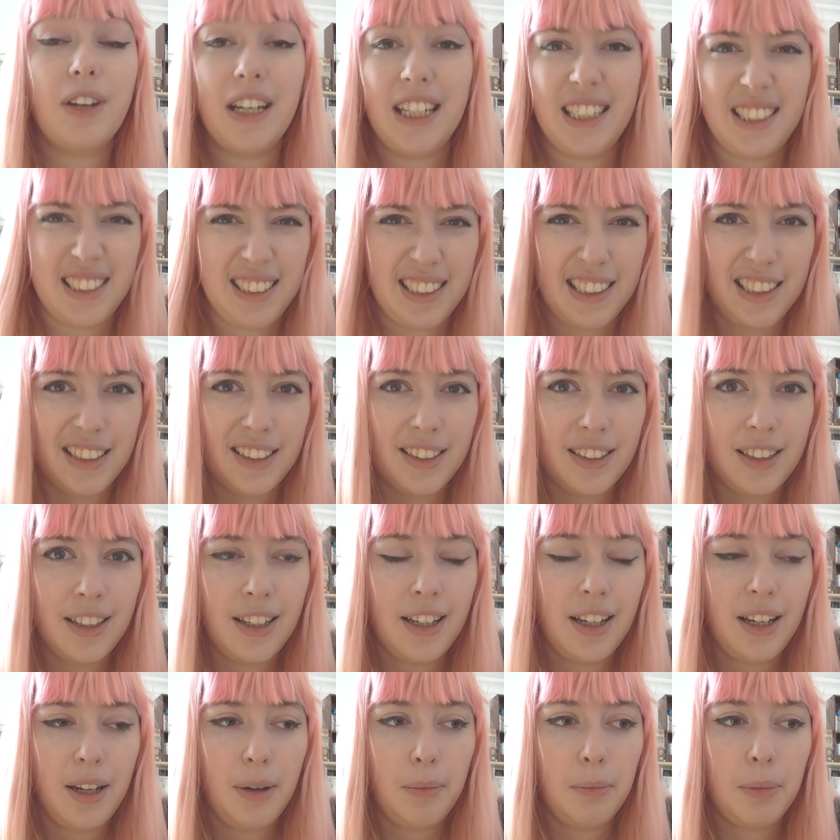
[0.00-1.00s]
face it
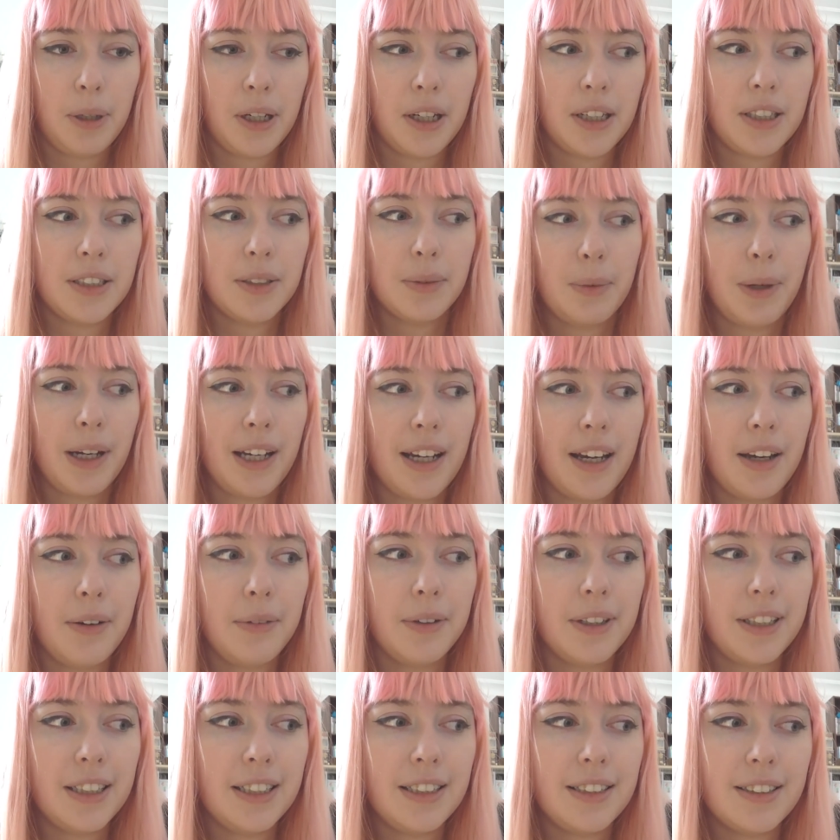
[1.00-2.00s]
because when I
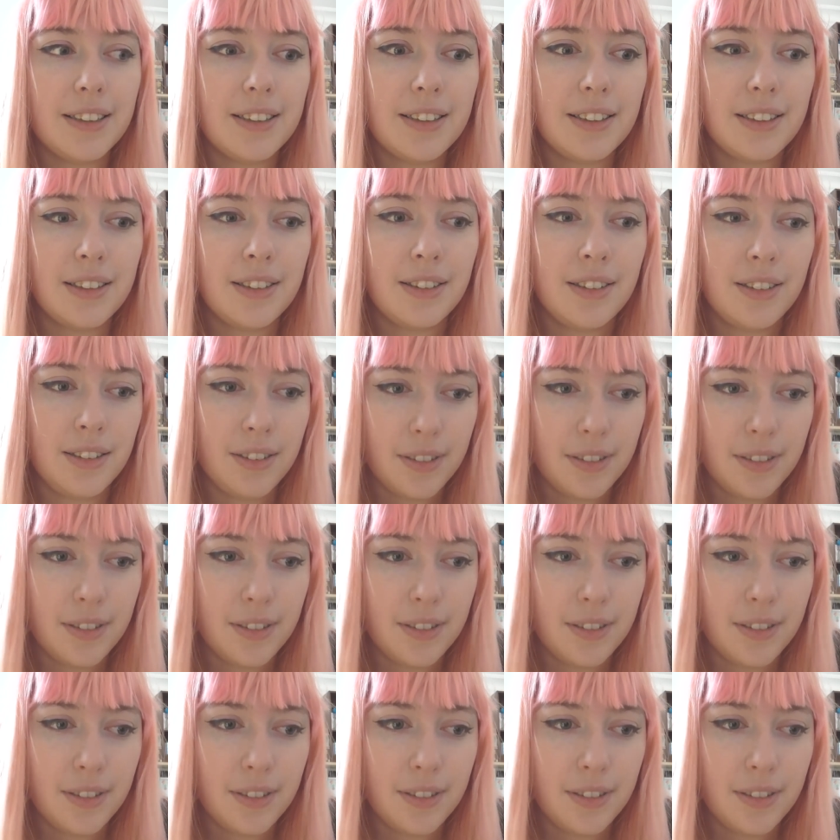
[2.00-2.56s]
was